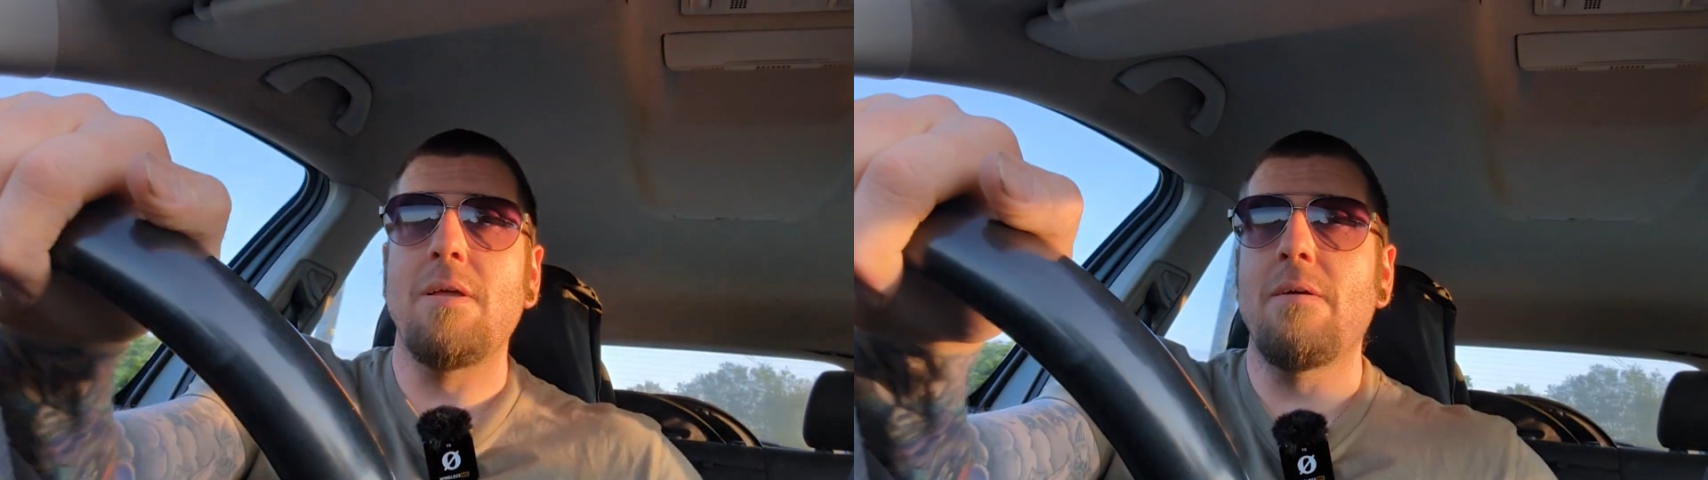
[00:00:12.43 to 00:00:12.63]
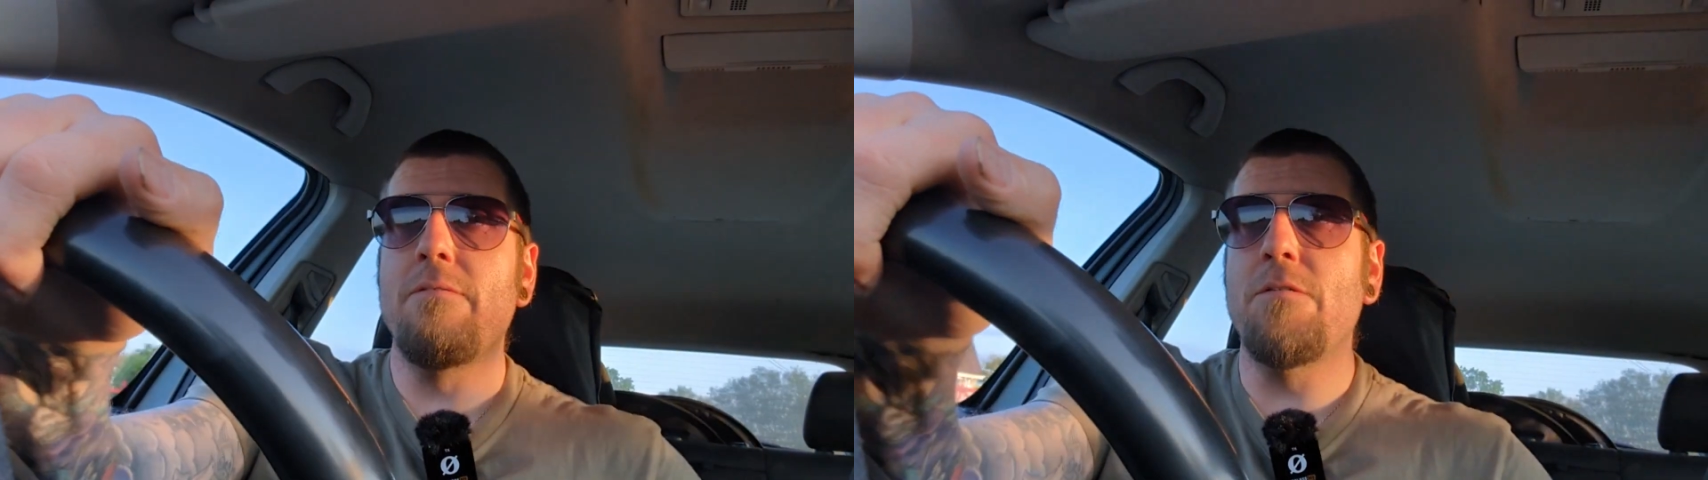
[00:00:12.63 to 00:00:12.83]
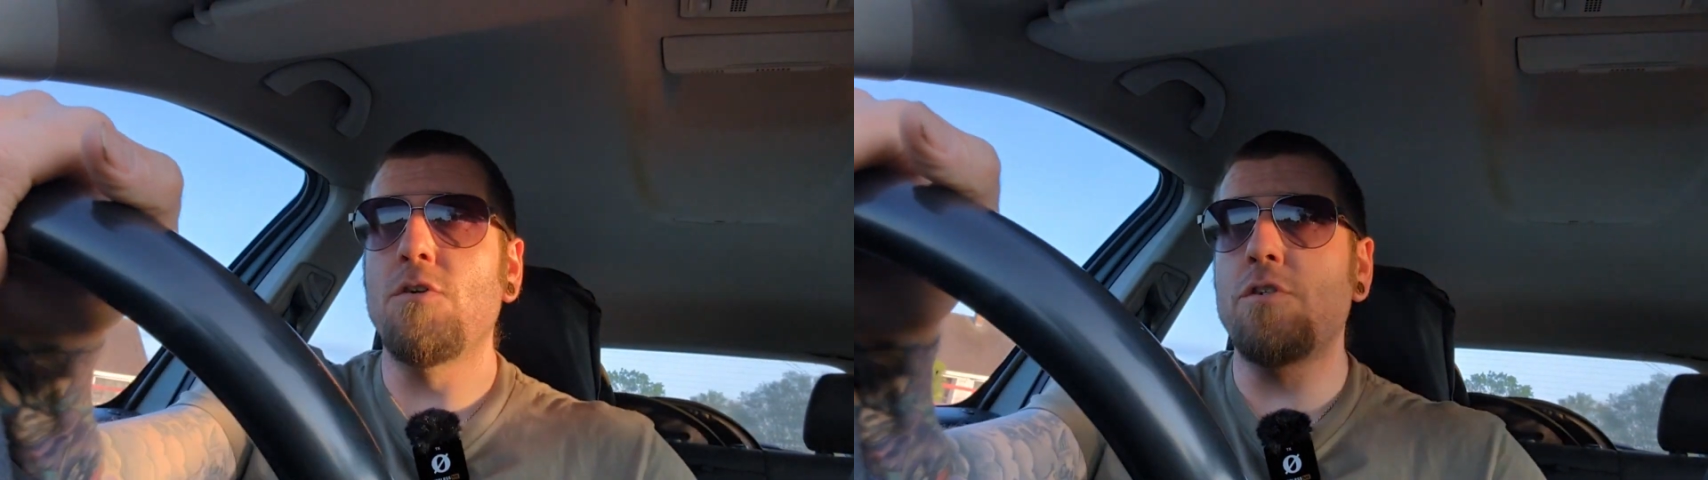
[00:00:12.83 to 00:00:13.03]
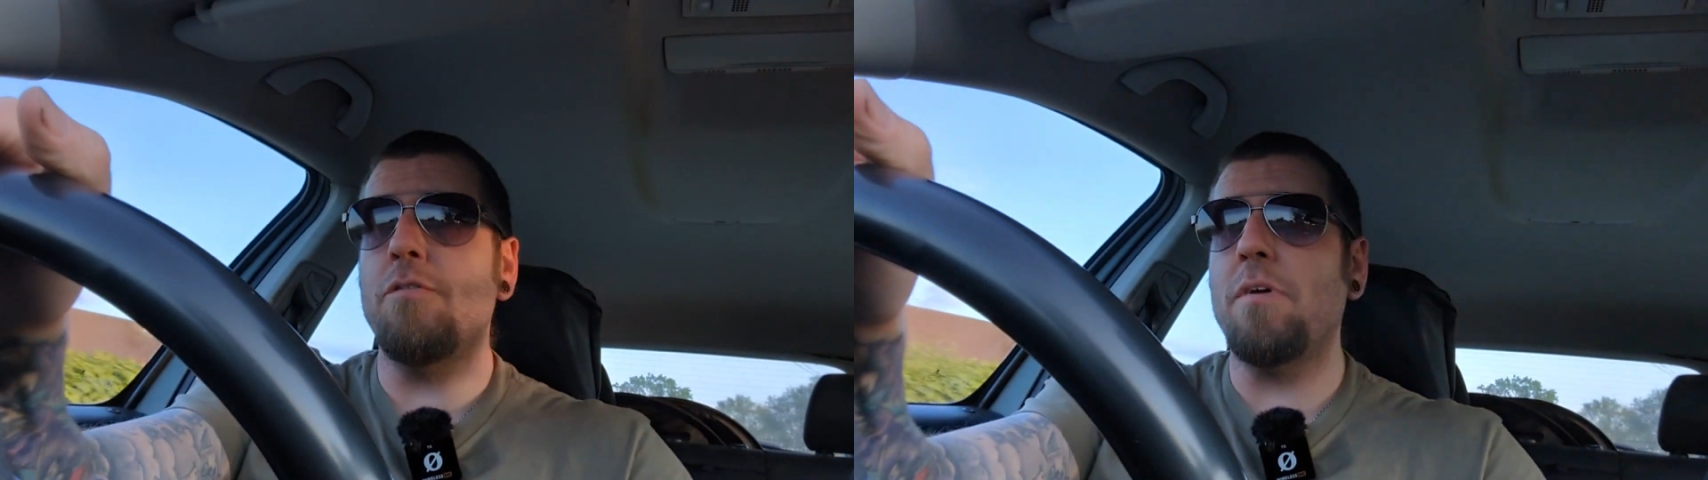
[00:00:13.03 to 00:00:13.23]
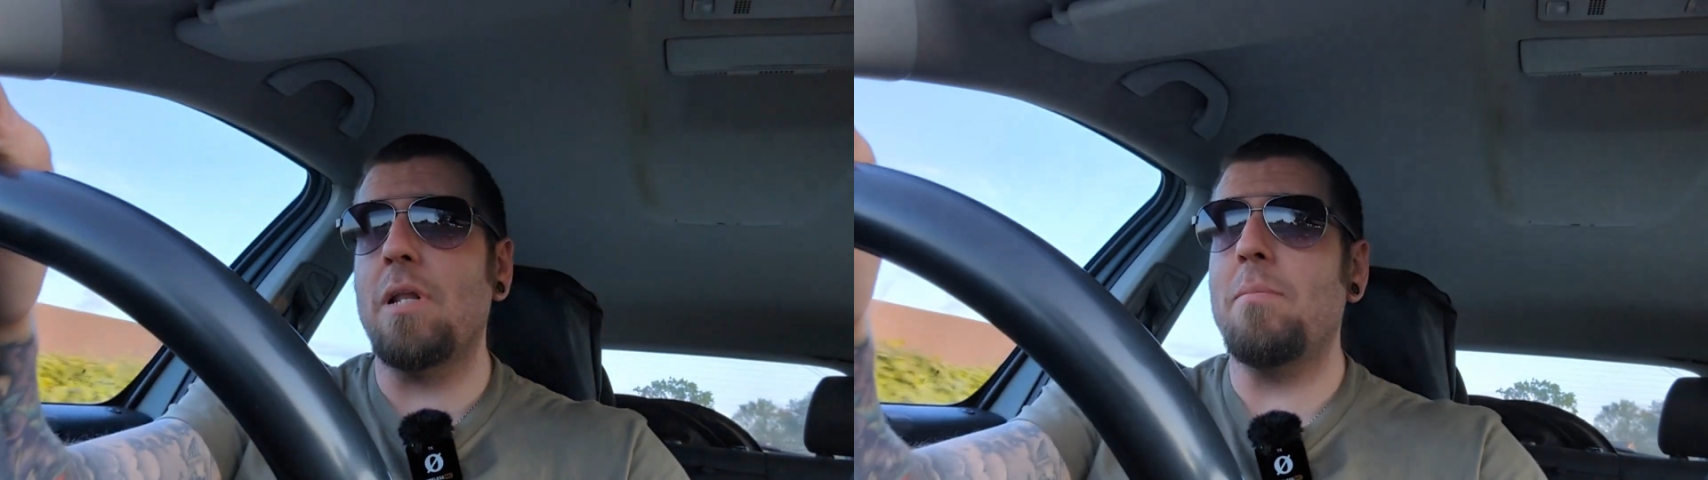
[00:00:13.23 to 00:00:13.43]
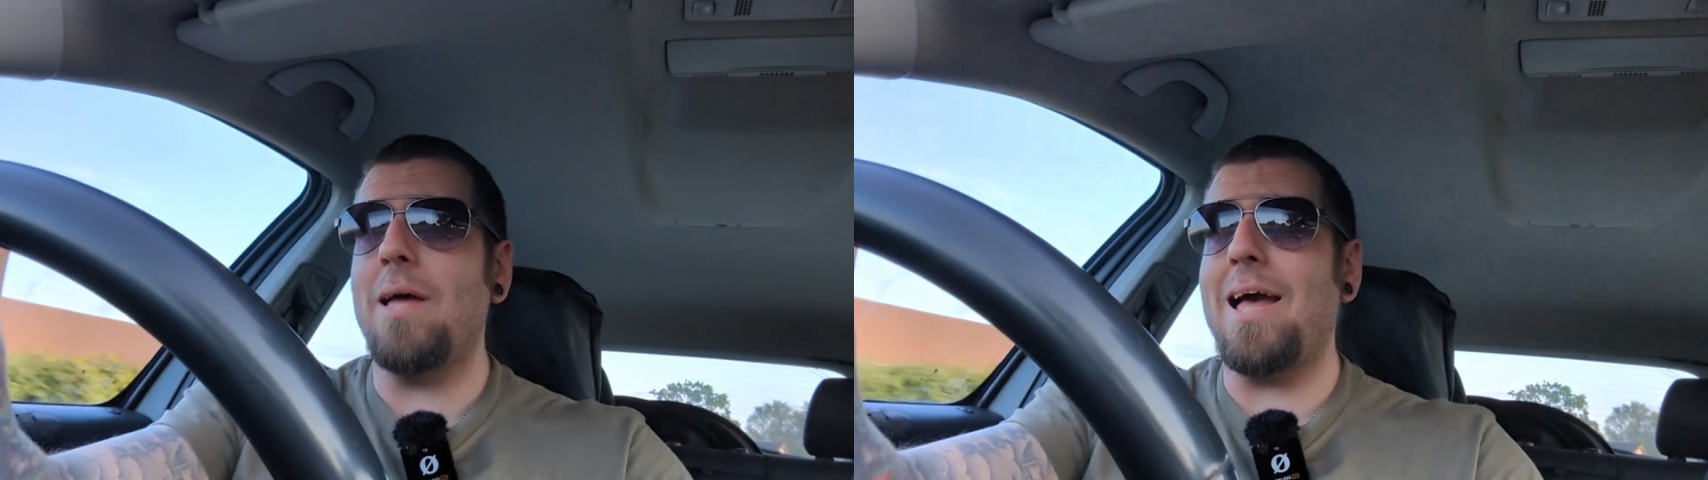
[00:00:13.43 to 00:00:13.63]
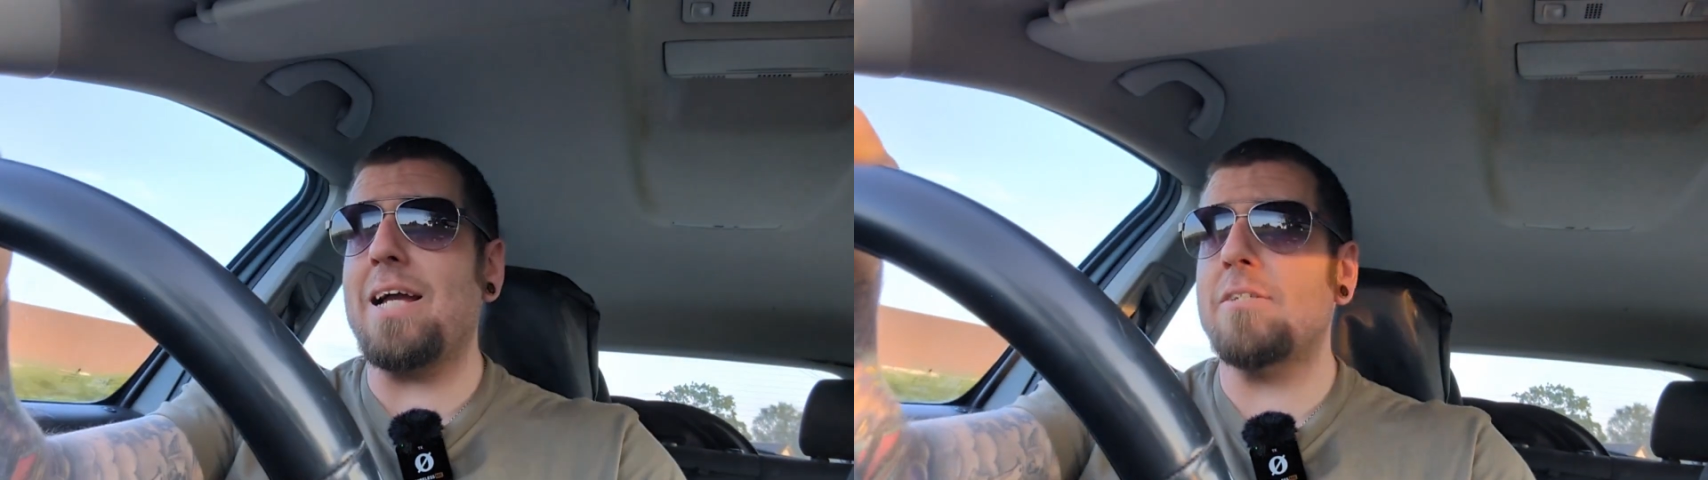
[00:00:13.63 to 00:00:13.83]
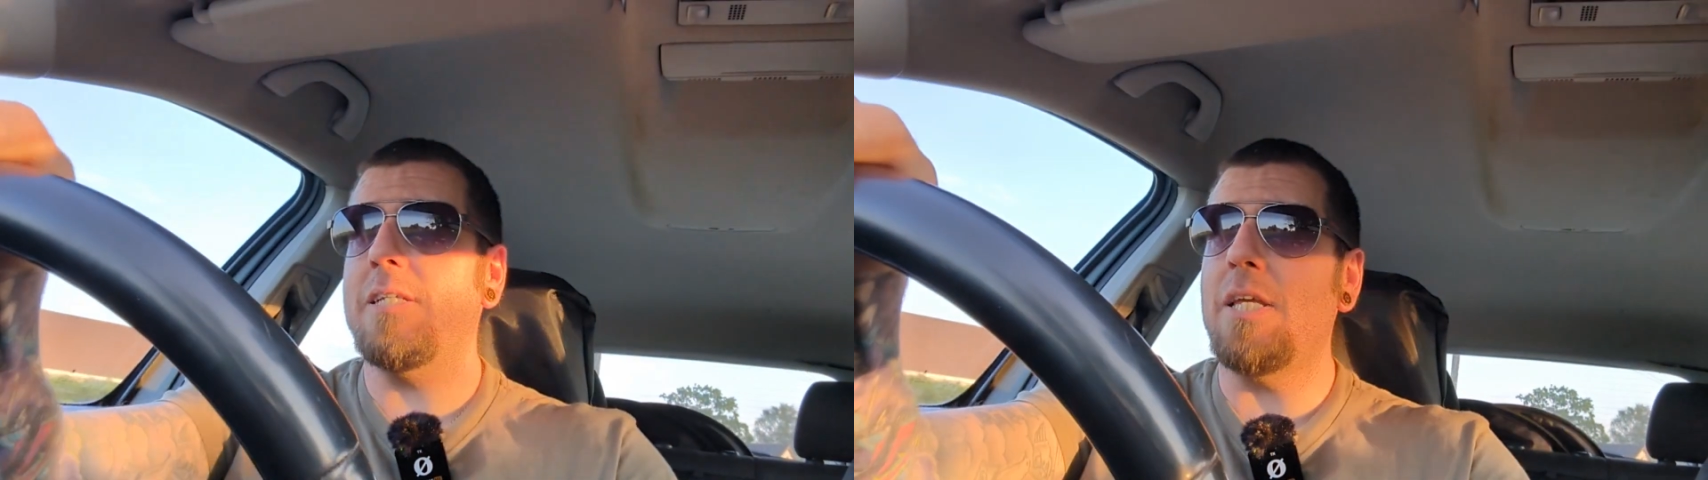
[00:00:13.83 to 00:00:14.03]
Fujifilm
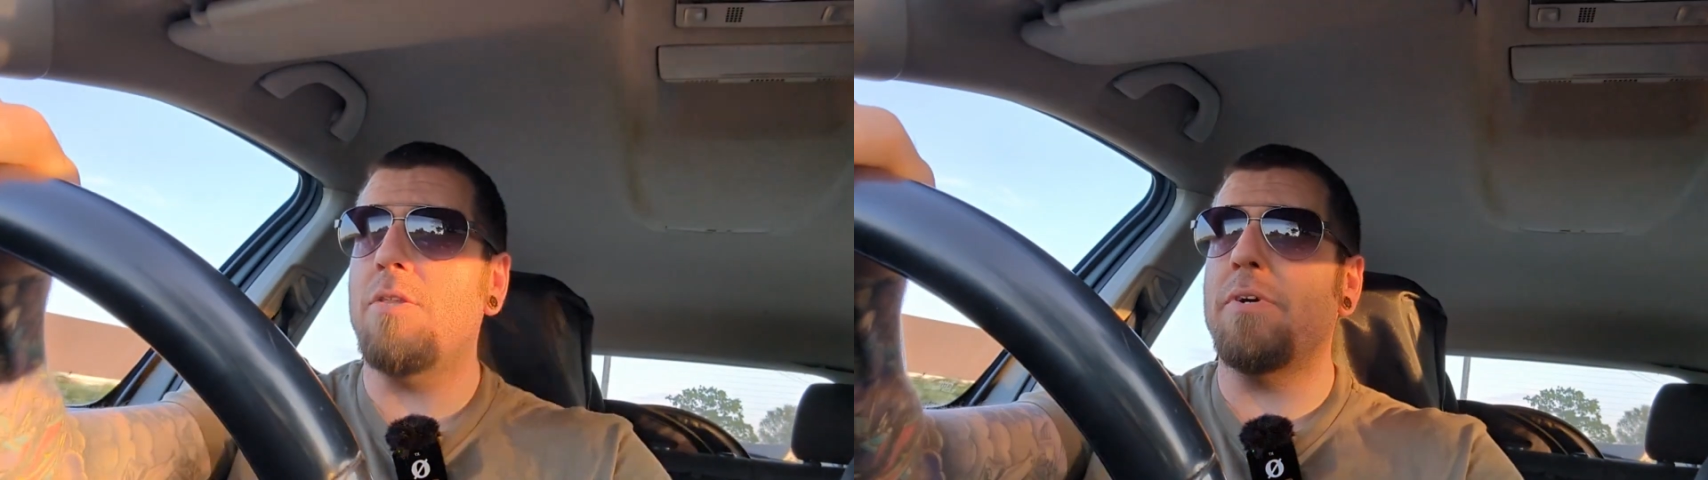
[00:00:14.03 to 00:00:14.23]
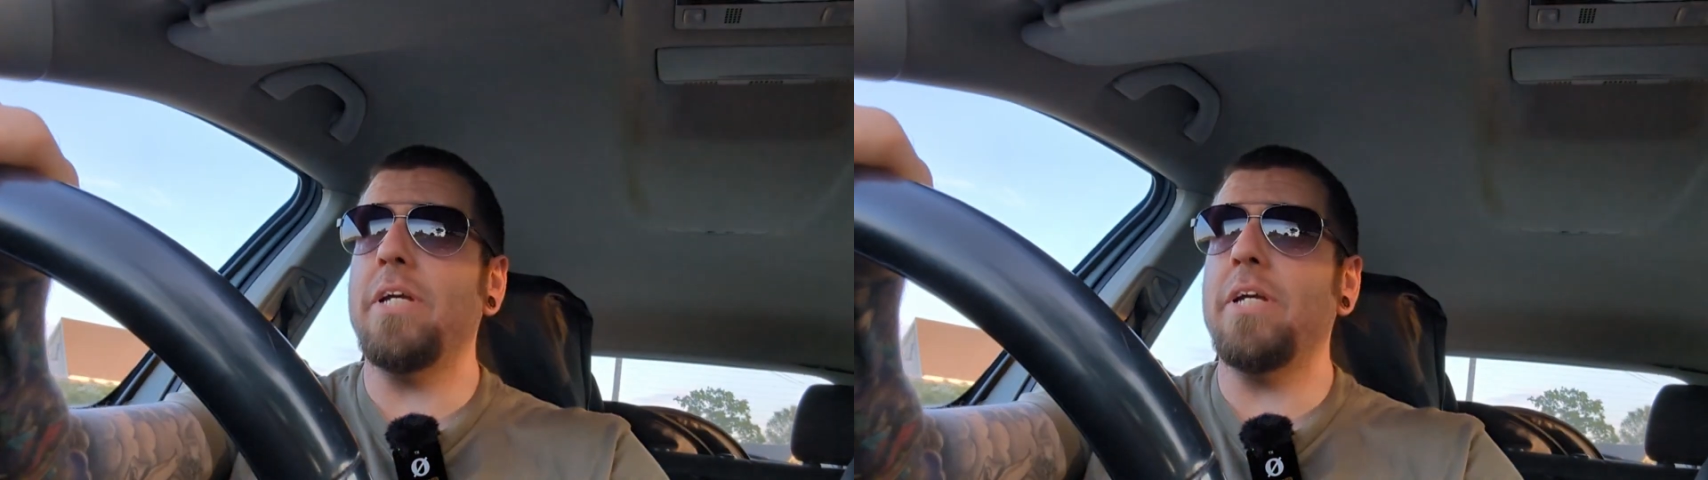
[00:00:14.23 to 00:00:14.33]
x-t3,